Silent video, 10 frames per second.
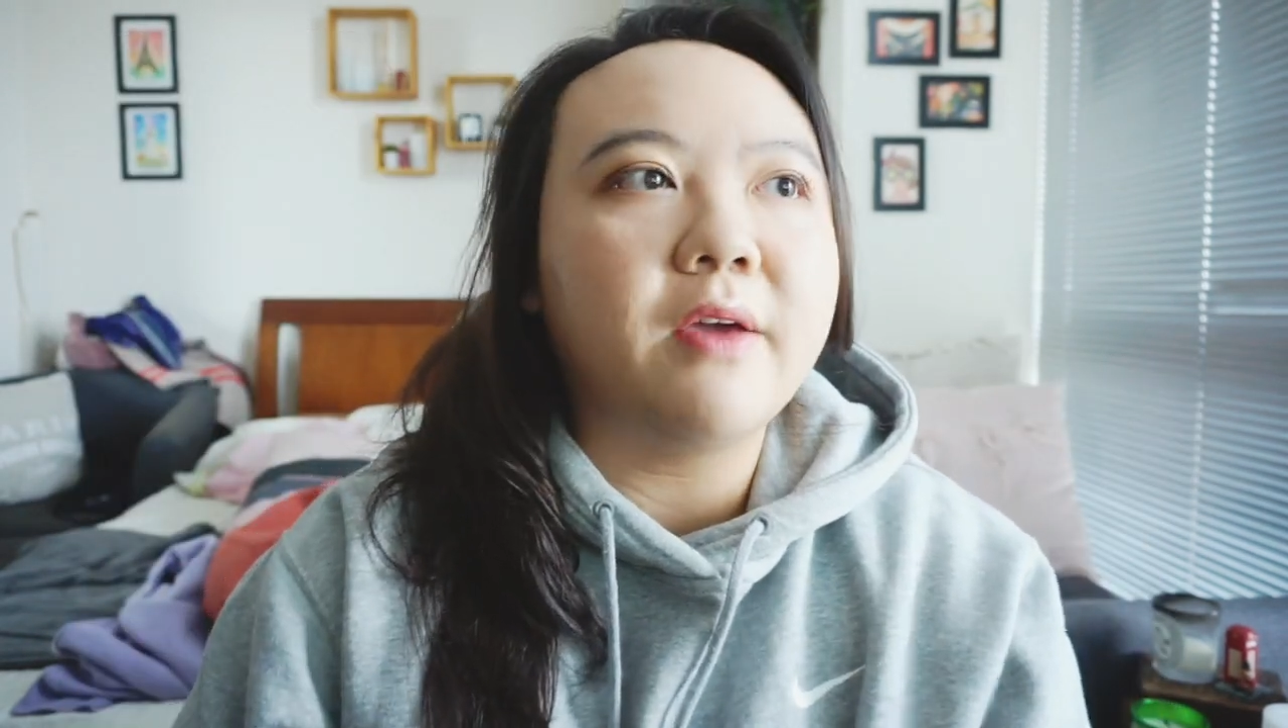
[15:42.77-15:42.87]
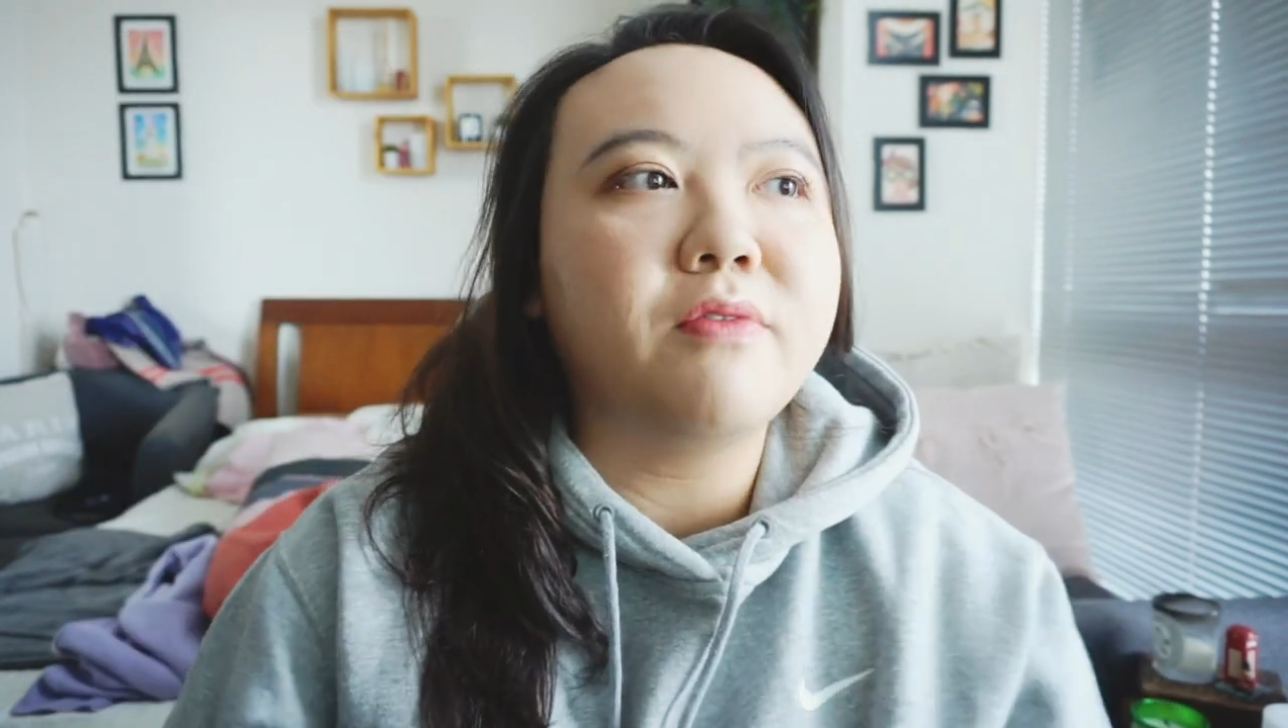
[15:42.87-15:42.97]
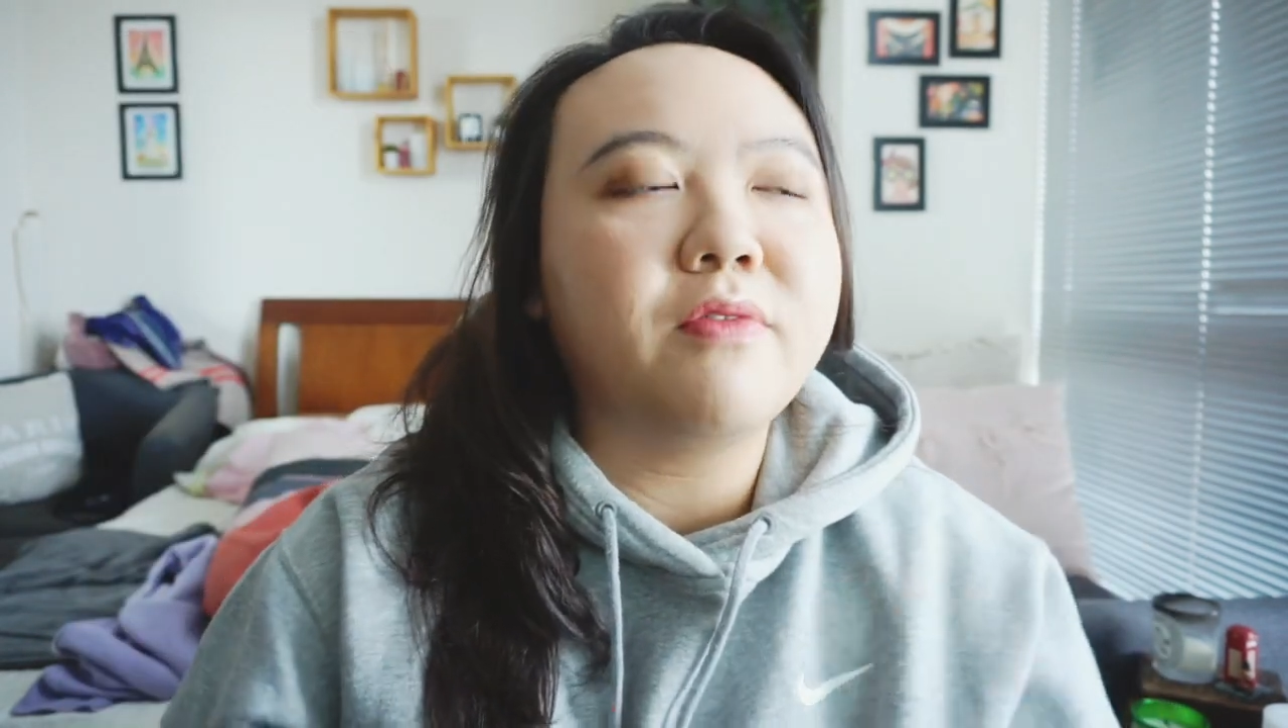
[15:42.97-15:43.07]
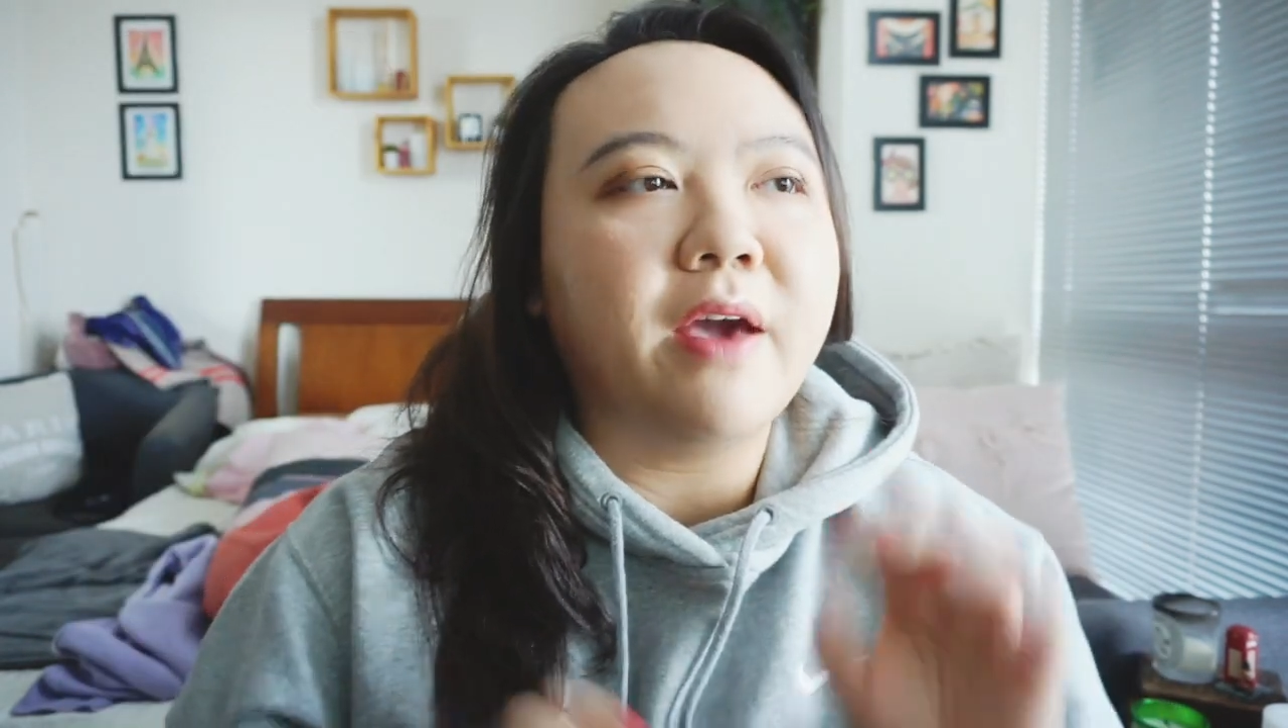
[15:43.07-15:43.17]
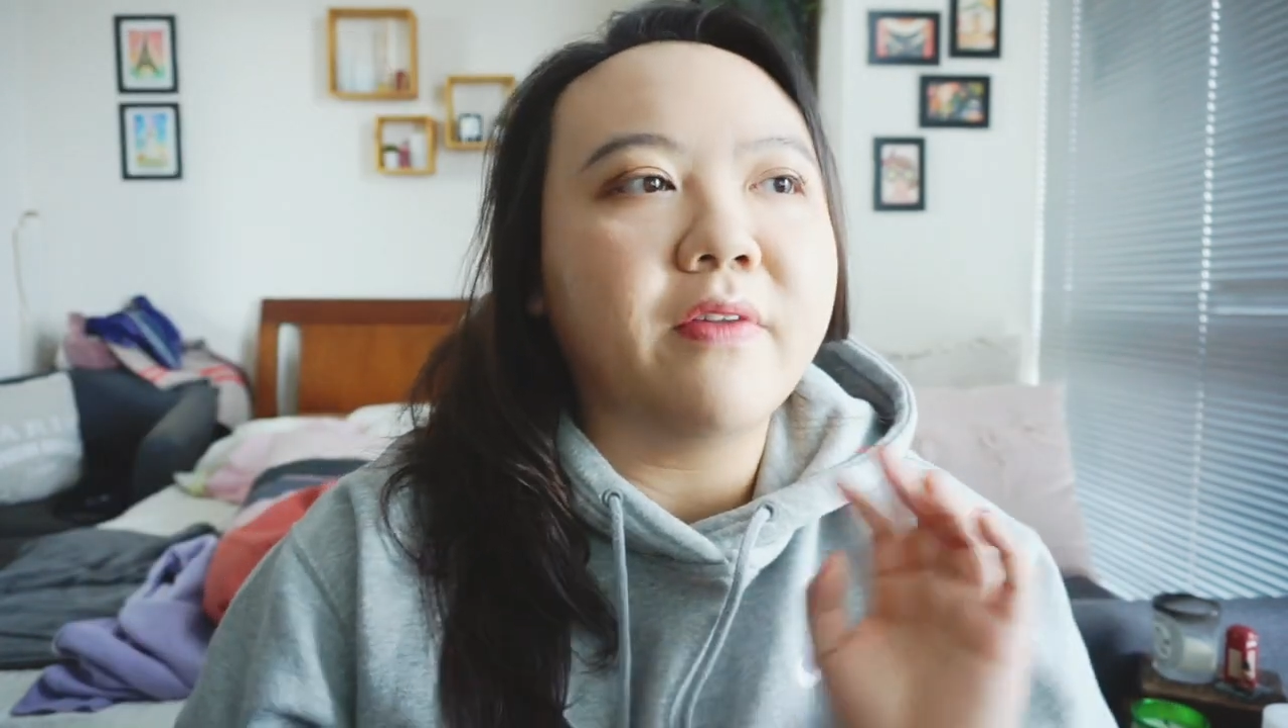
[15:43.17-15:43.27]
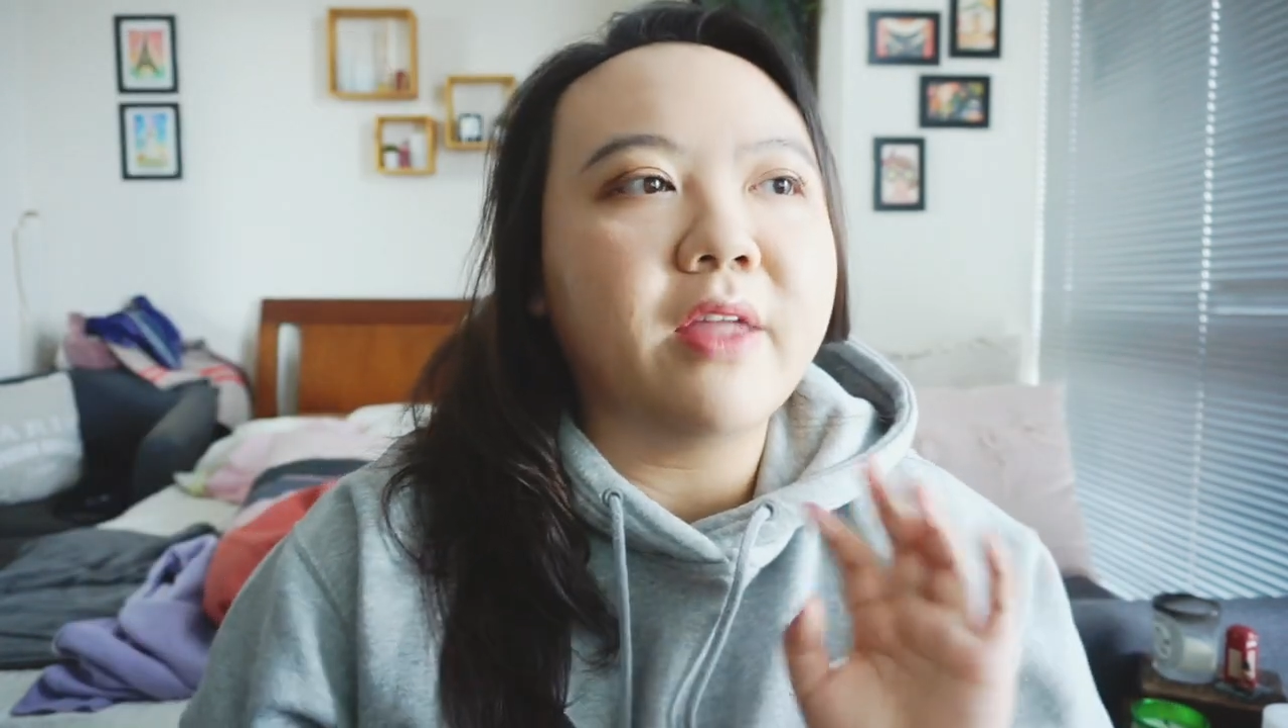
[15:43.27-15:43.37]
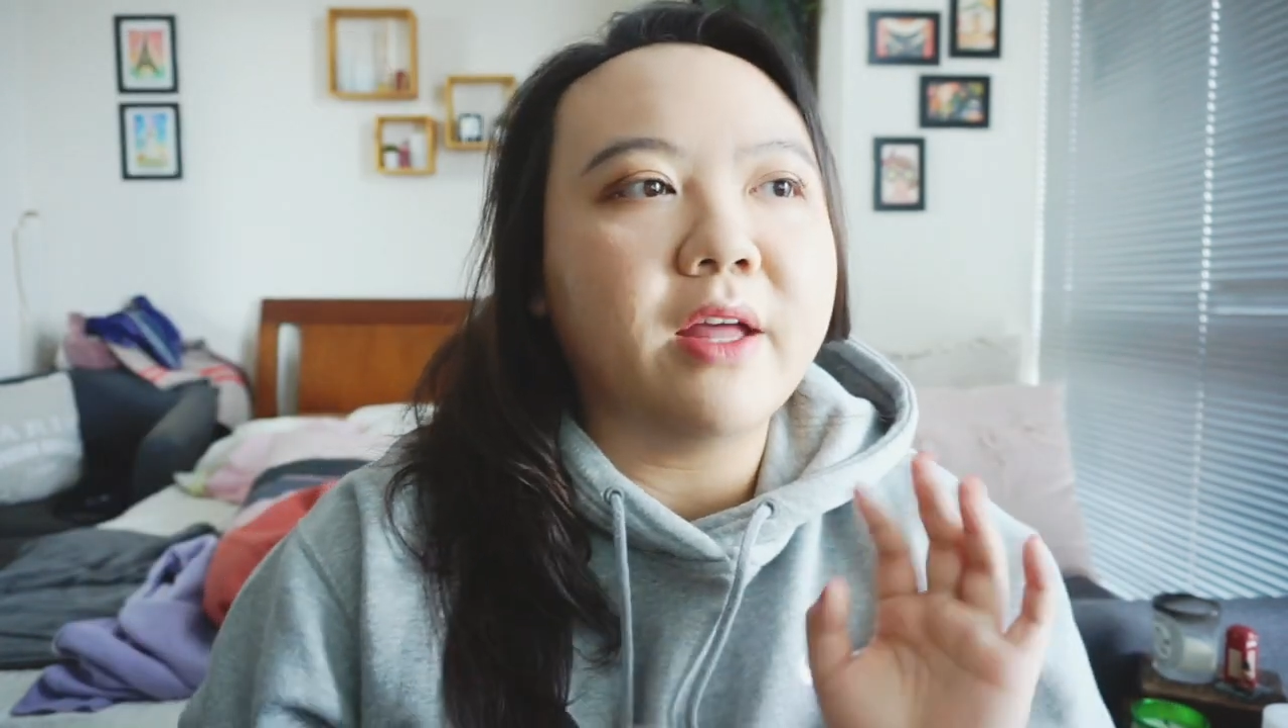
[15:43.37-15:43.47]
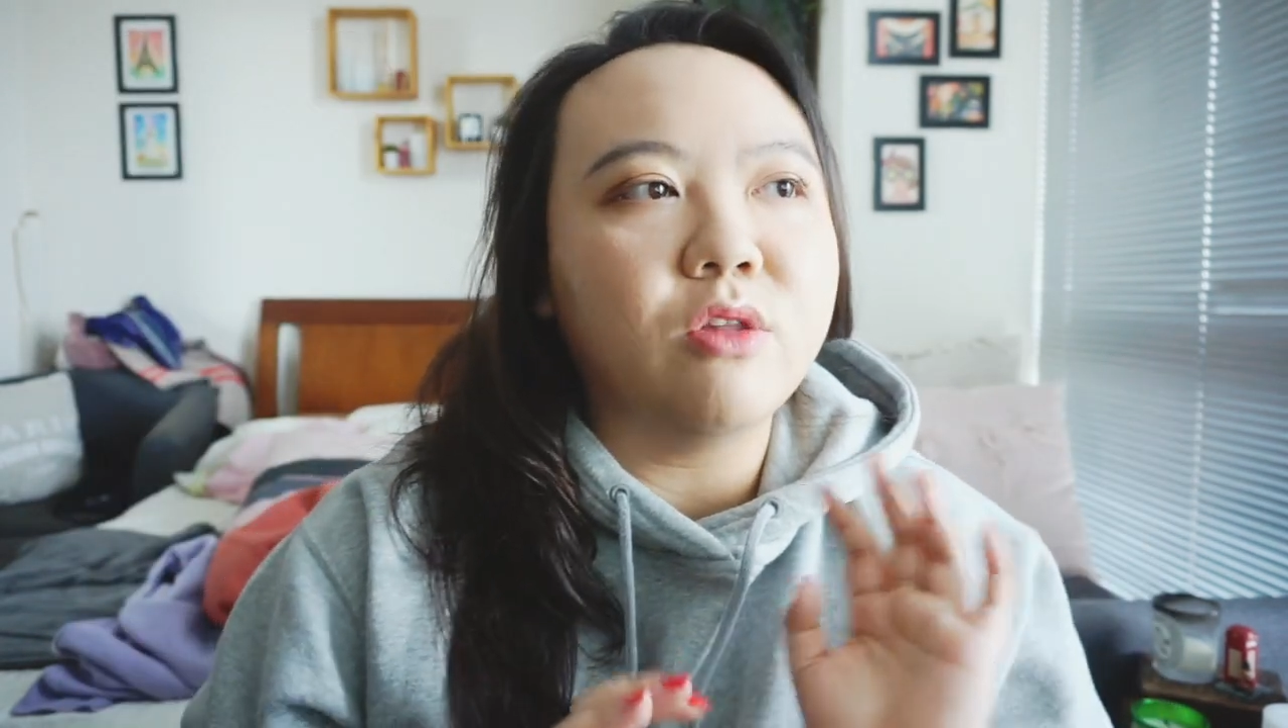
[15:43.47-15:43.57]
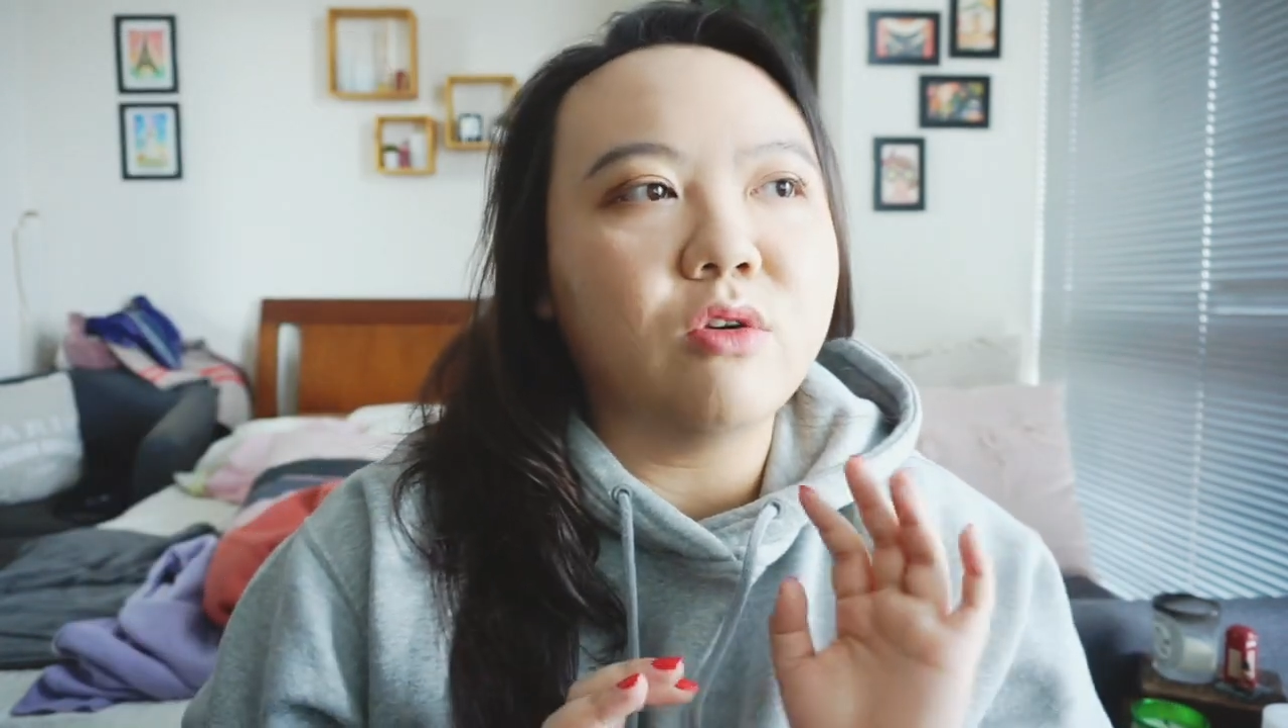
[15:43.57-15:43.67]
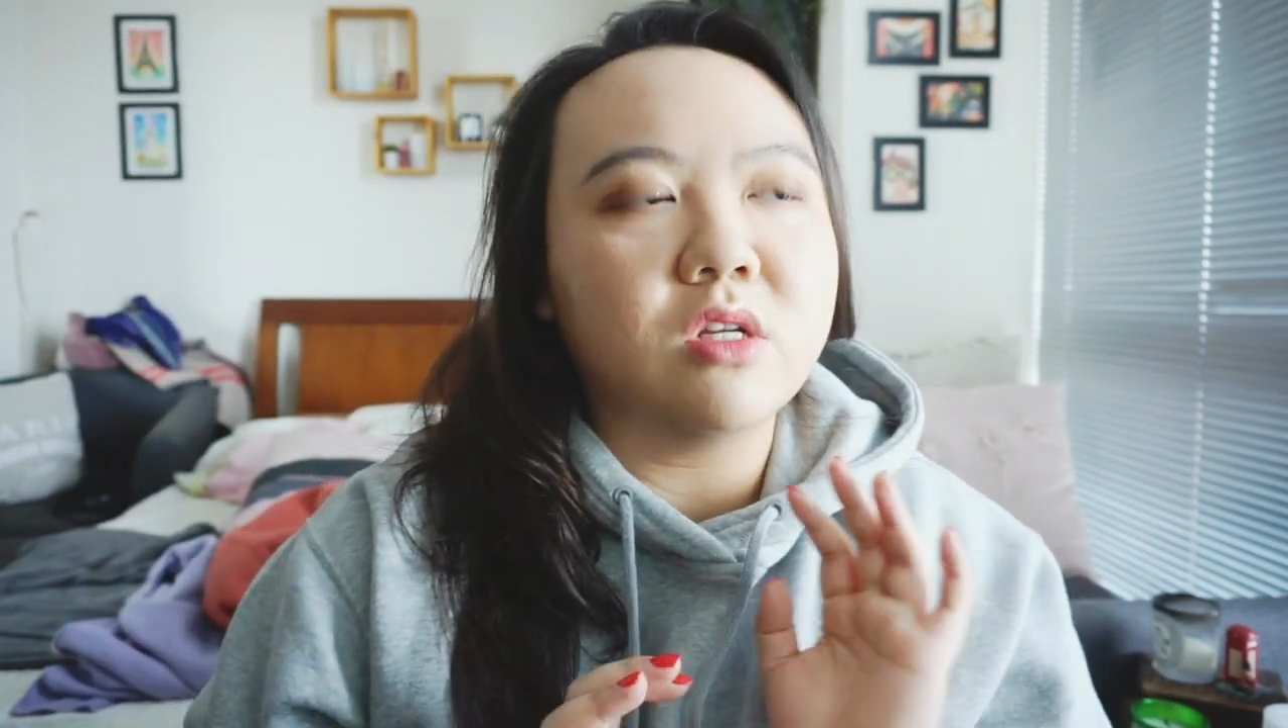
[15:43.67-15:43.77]
found
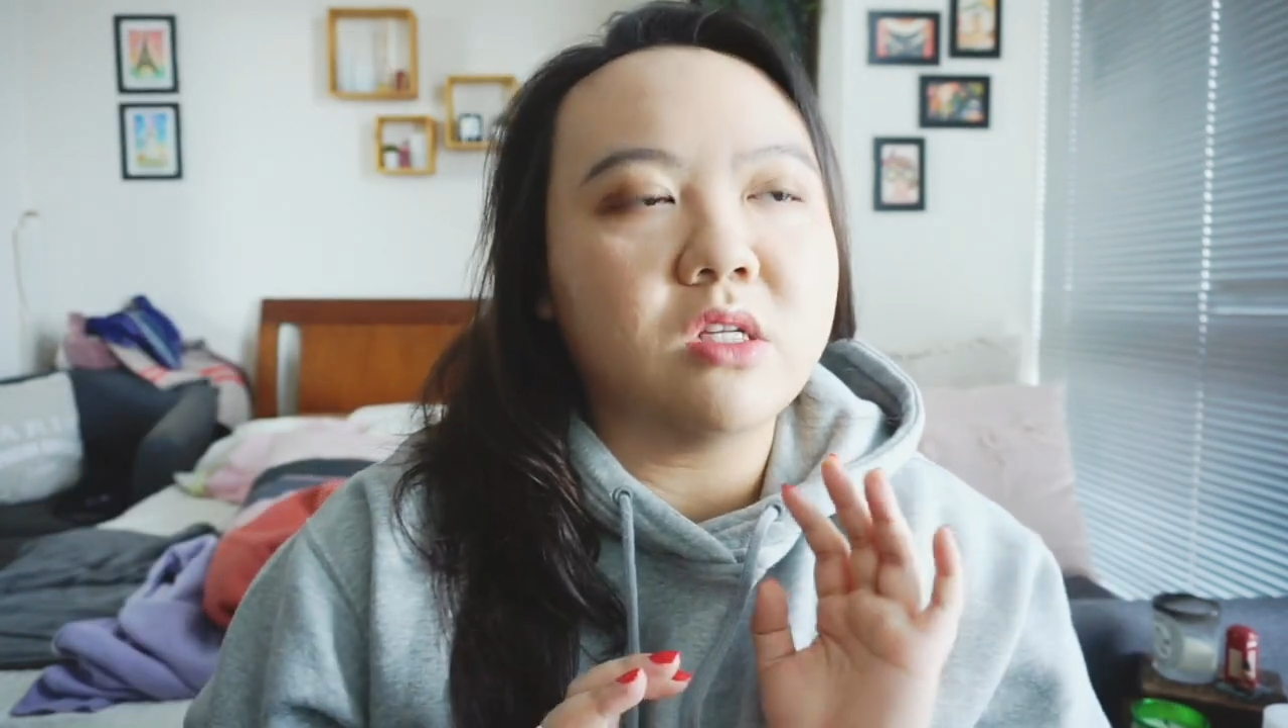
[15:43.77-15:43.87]
that look